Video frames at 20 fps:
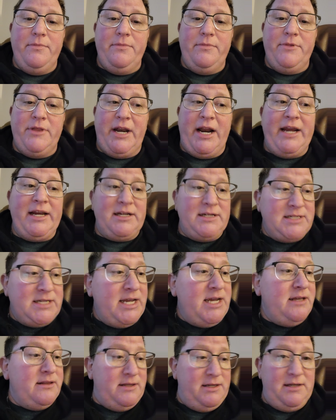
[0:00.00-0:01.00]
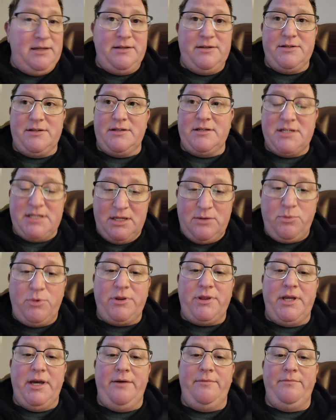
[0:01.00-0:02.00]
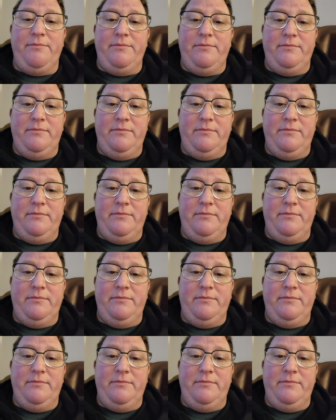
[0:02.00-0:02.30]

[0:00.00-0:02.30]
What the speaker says: that I can take these and sit with them